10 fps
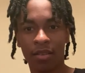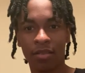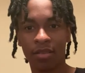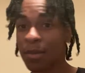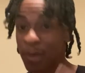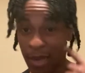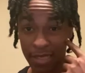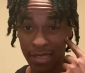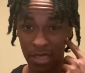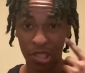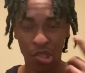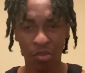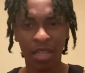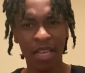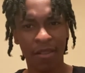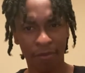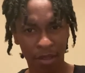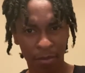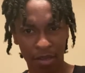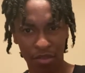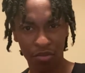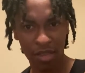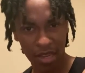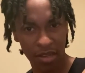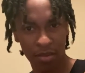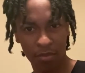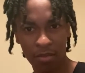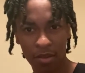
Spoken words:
subconsciously, you need females, you need them.